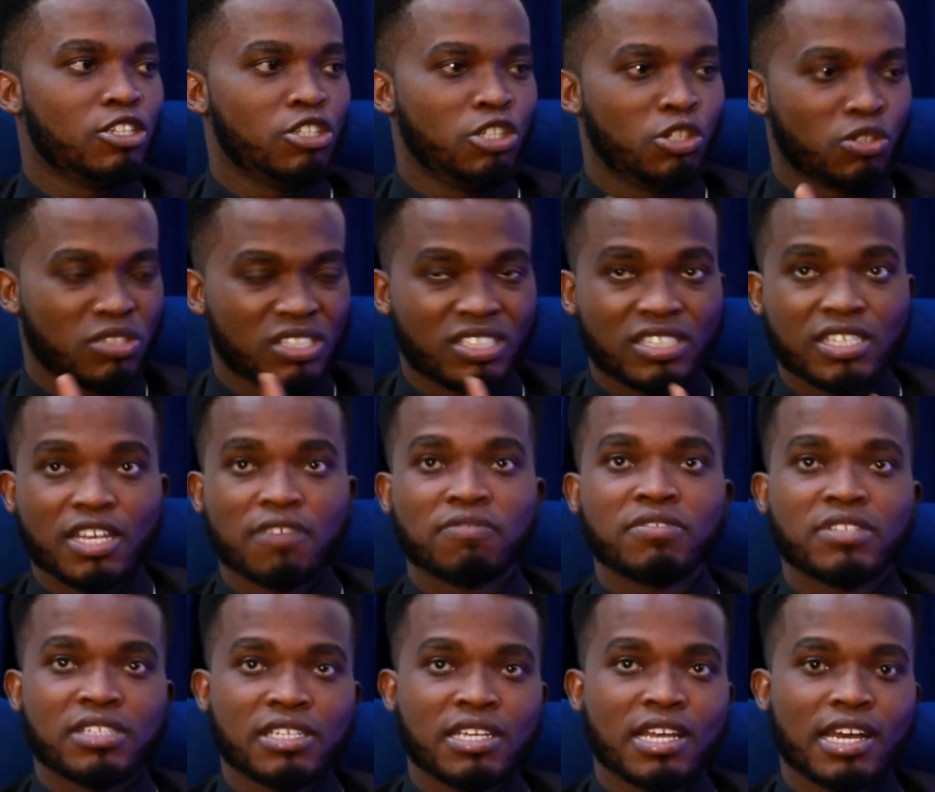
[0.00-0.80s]
your
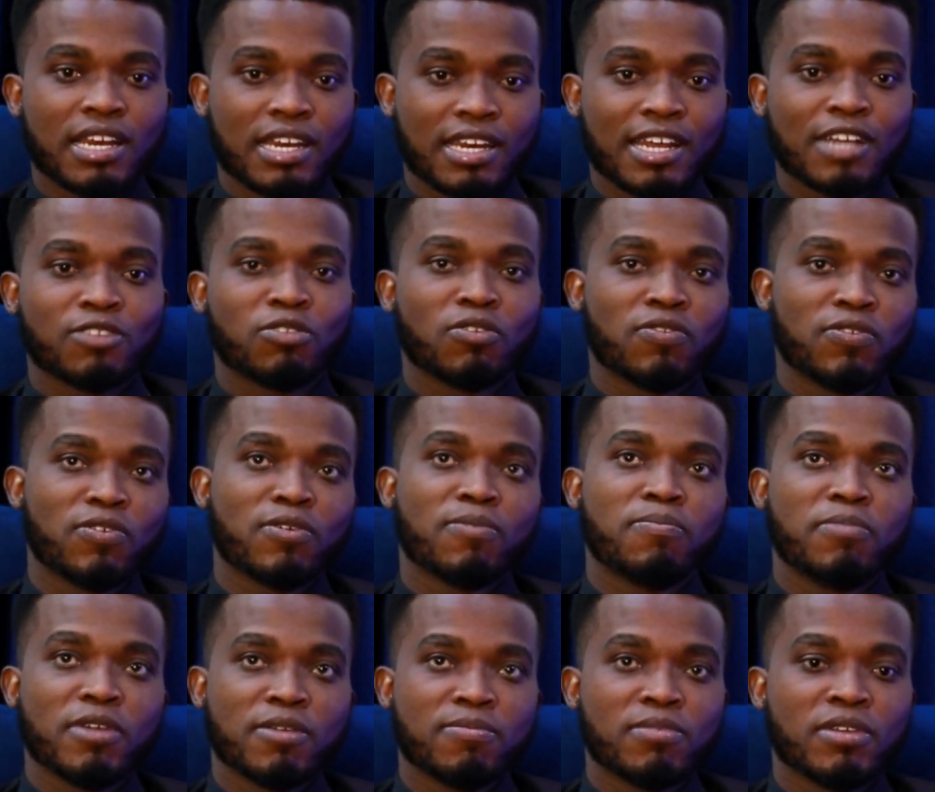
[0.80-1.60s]
safety and that of
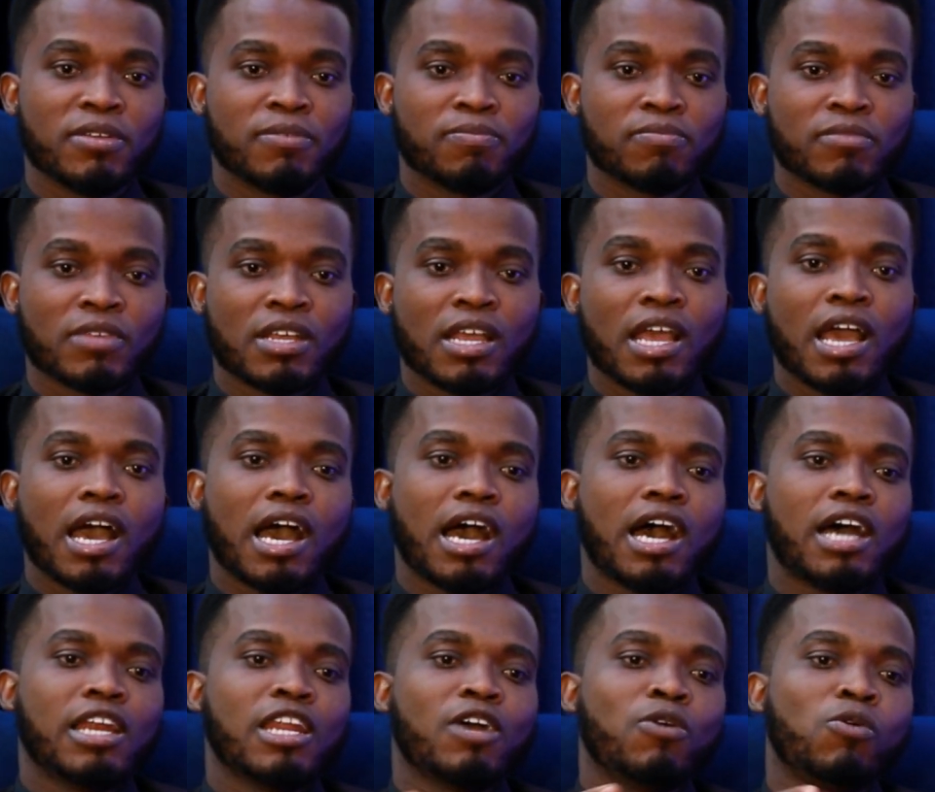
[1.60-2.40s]
your baby.
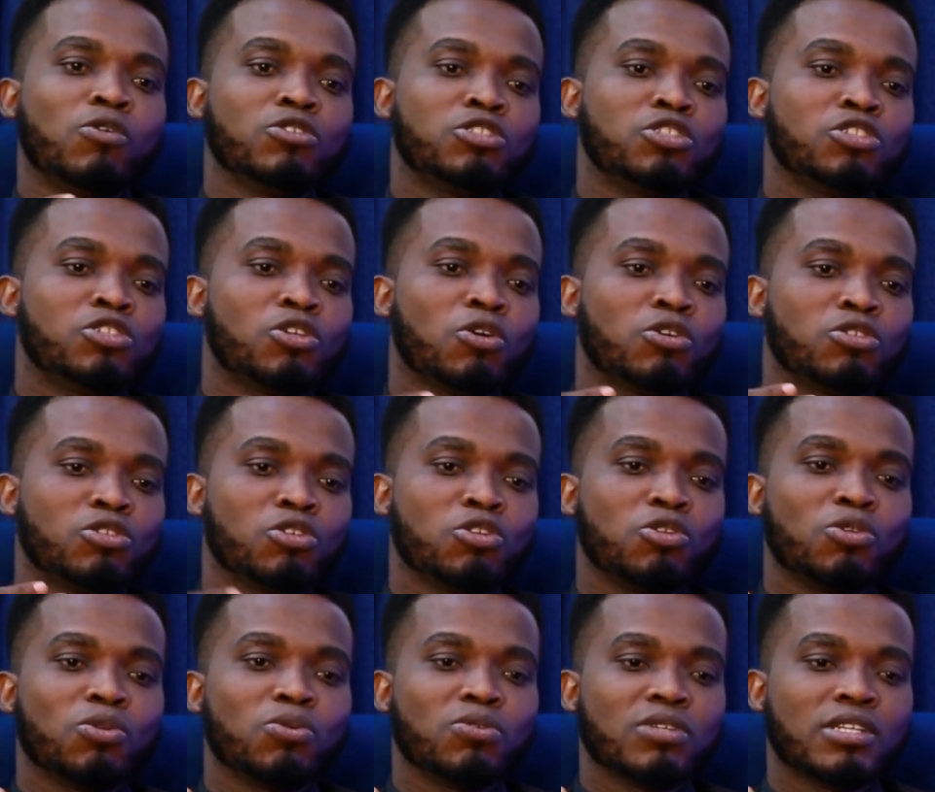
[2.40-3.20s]
And I want you to
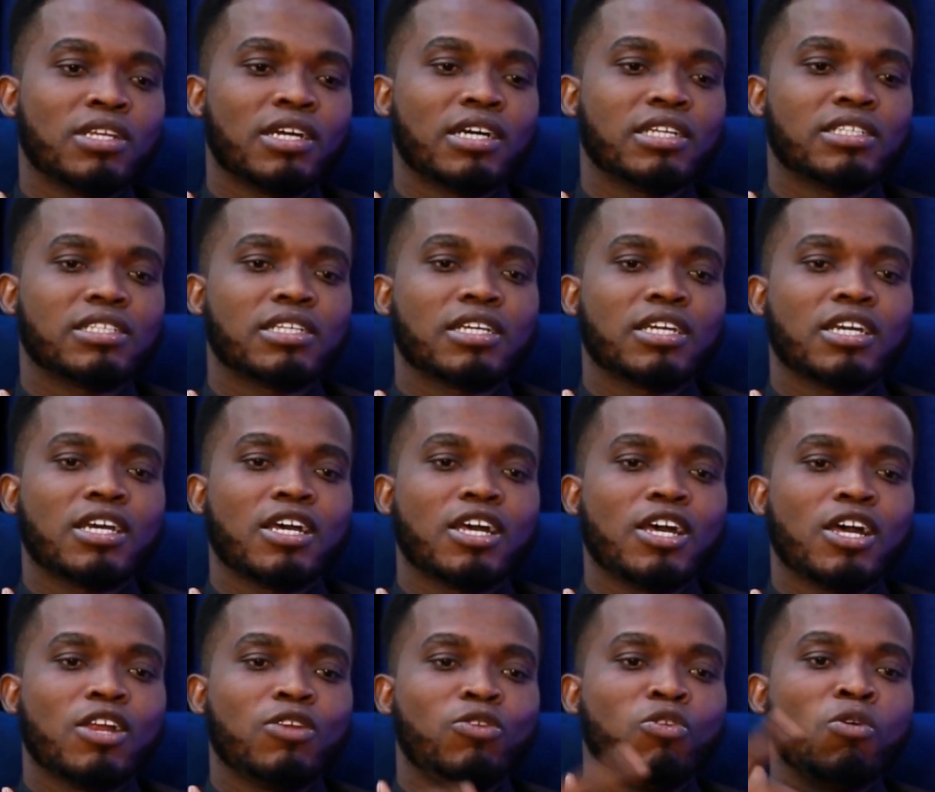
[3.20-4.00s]
also note that
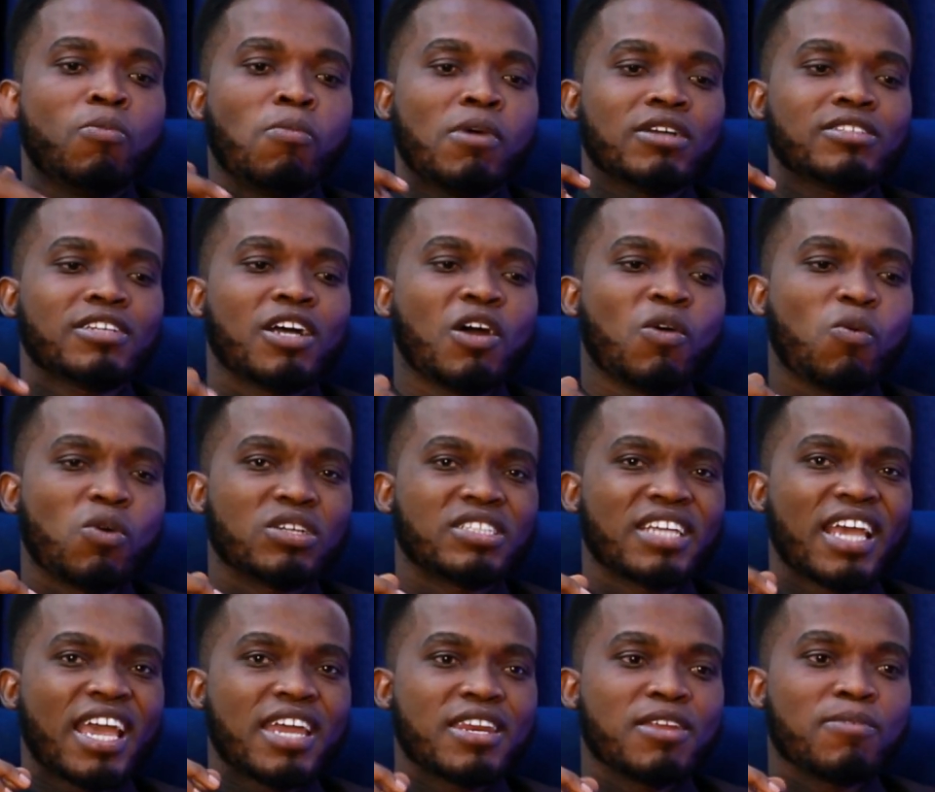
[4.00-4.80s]
no matter
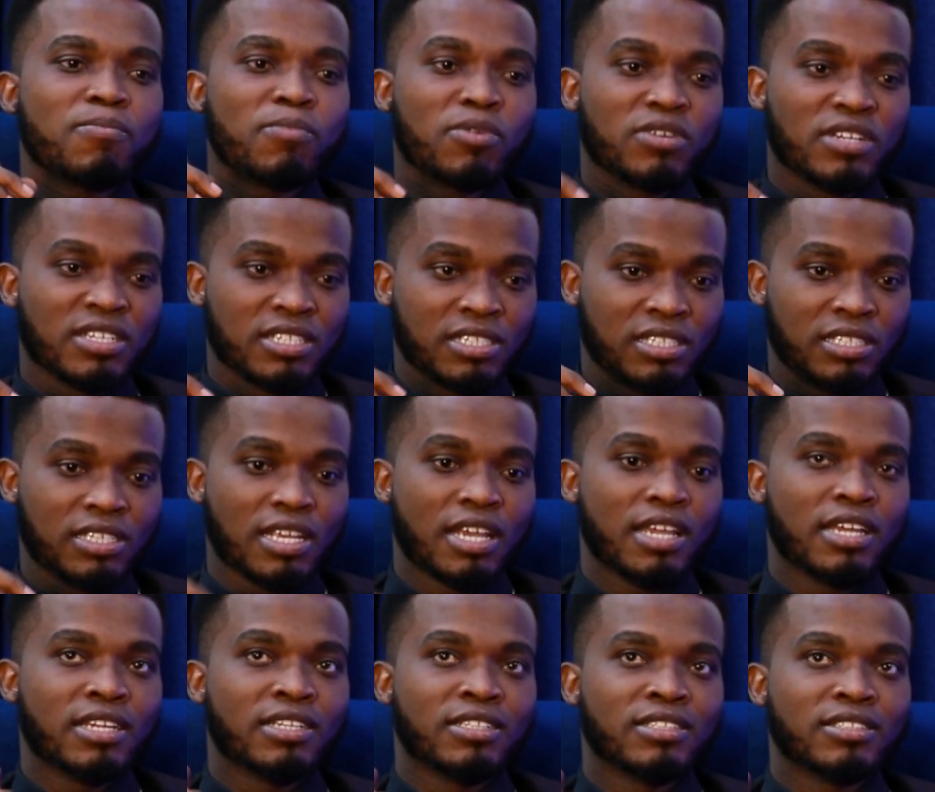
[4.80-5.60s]
what anybody is
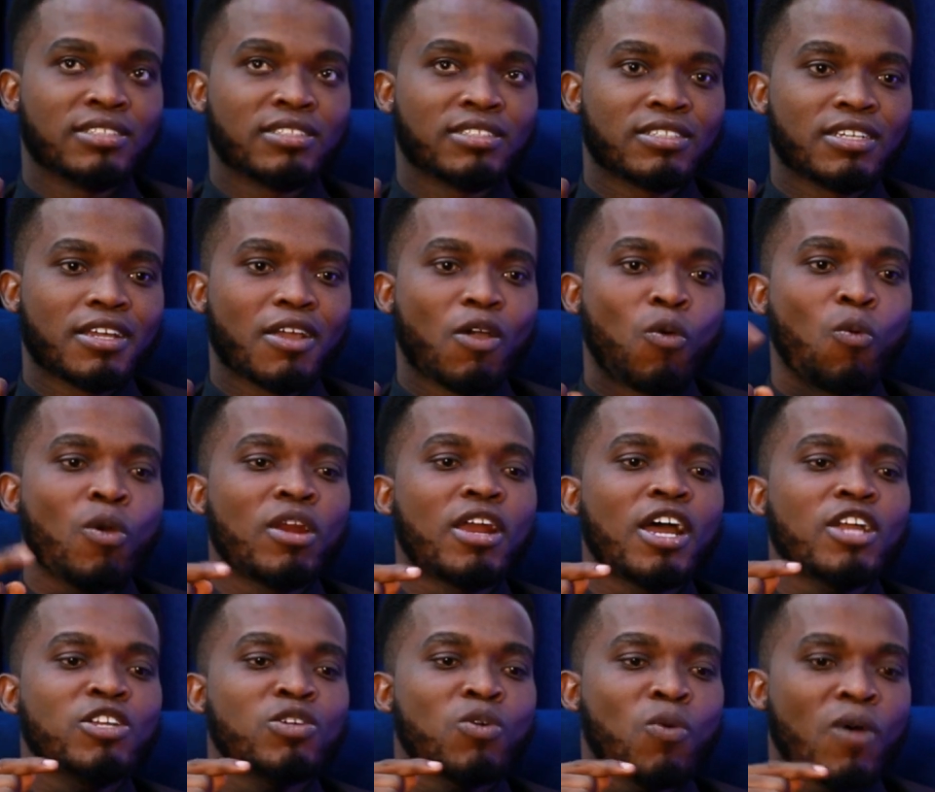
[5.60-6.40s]
saying,
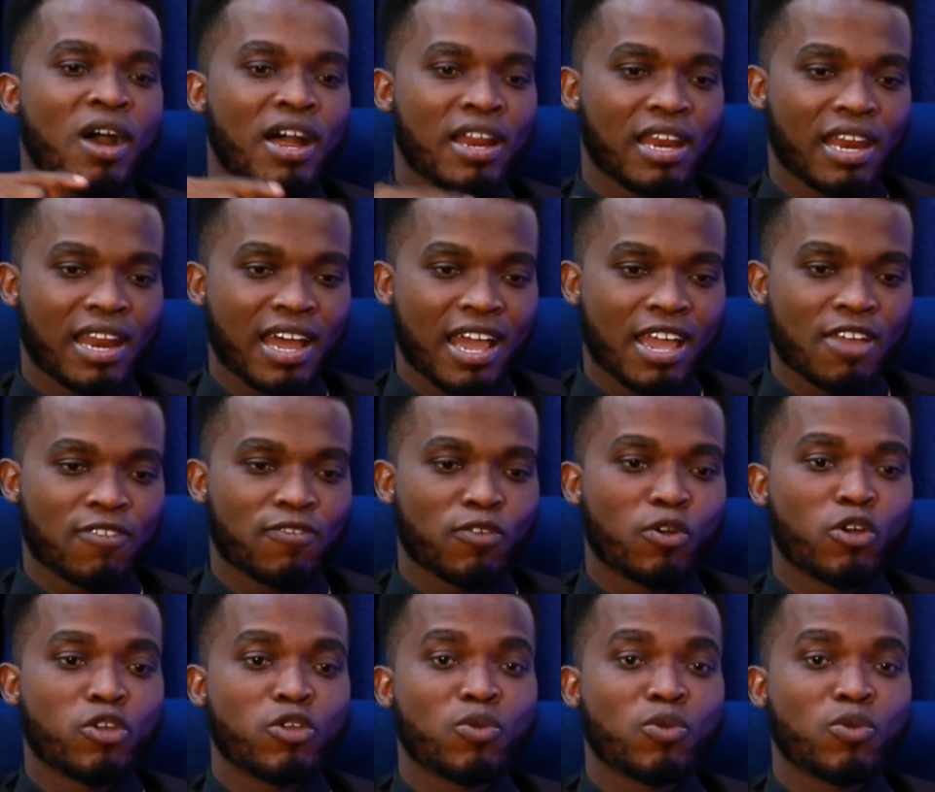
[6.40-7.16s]
whether you are alive or